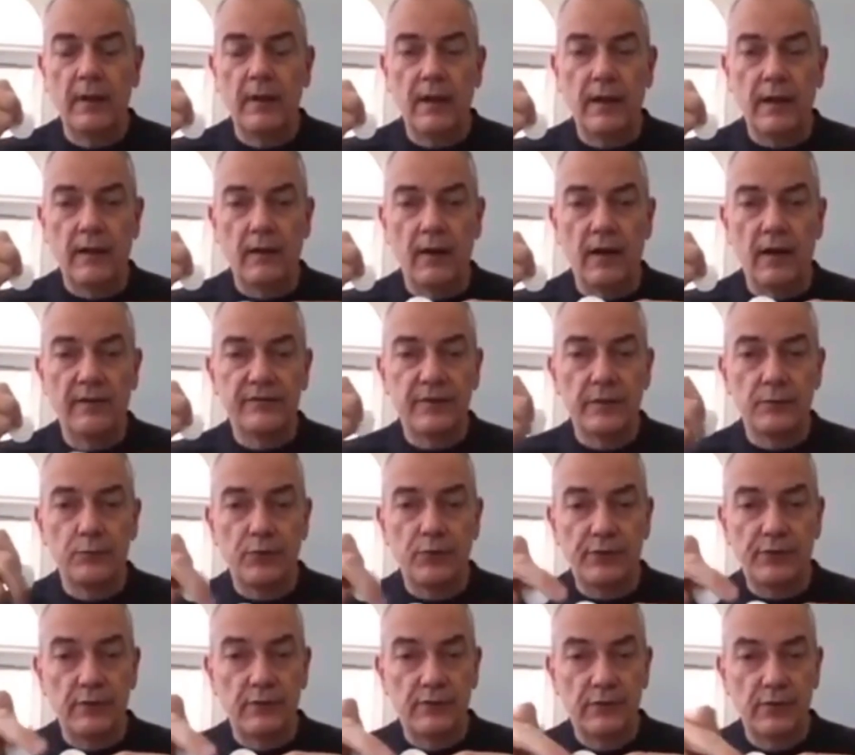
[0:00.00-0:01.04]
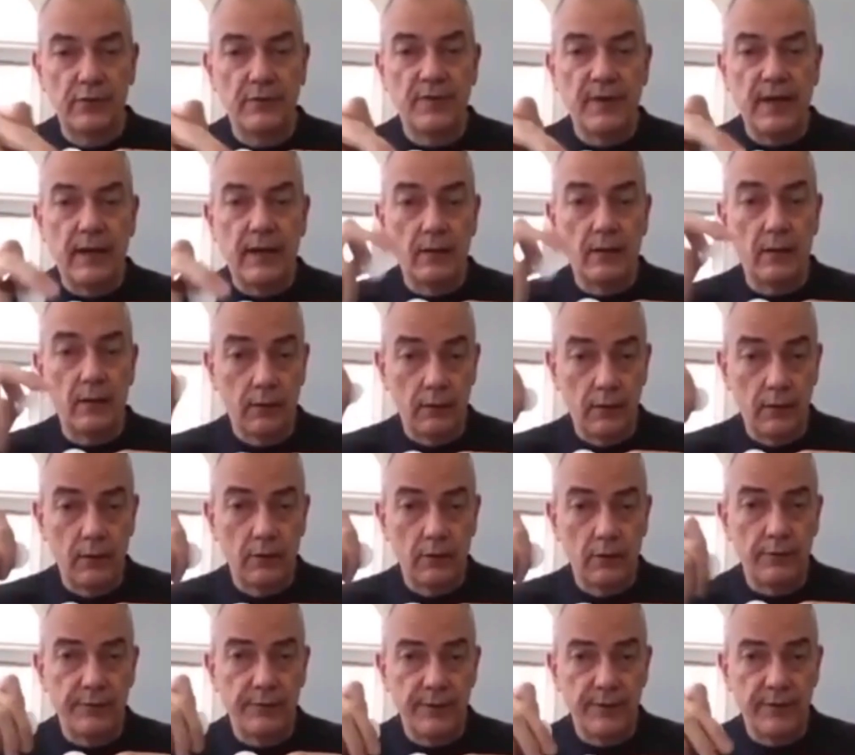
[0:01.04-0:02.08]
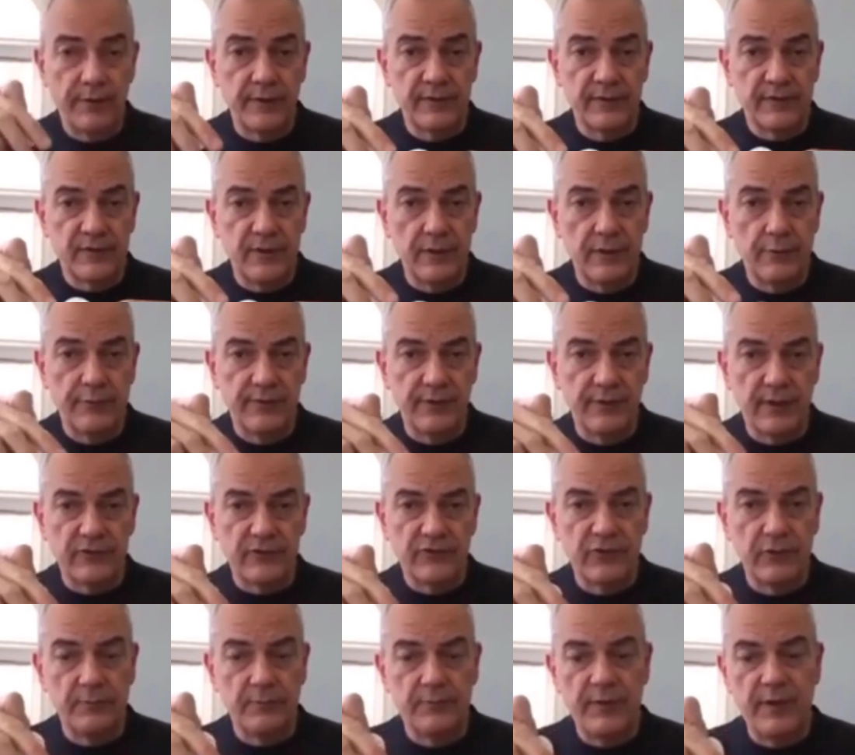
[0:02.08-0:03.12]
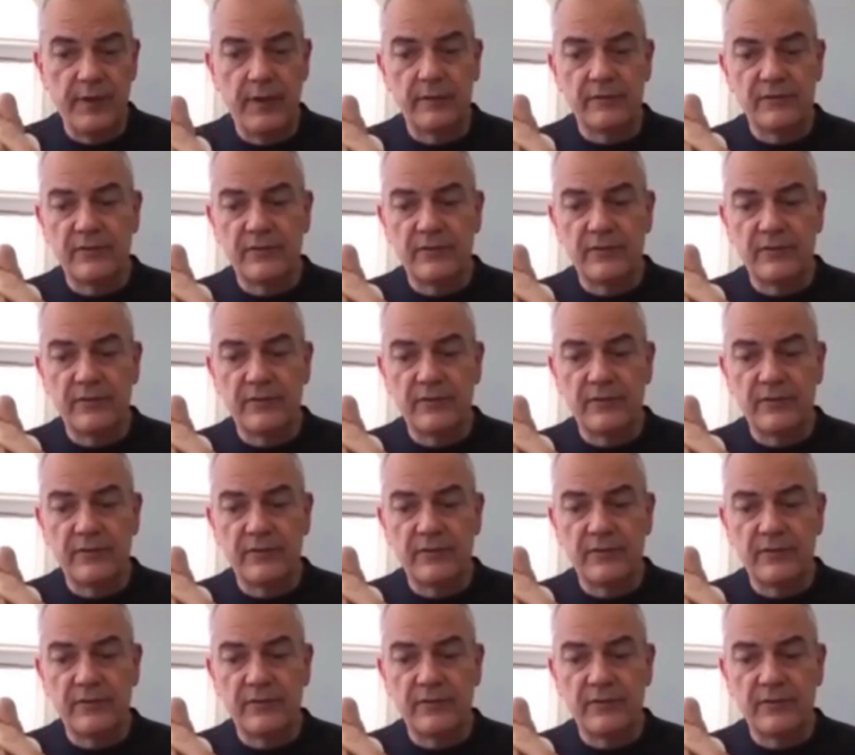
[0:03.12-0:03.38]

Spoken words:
And often when you do that alone, they're going to see reduction in pain.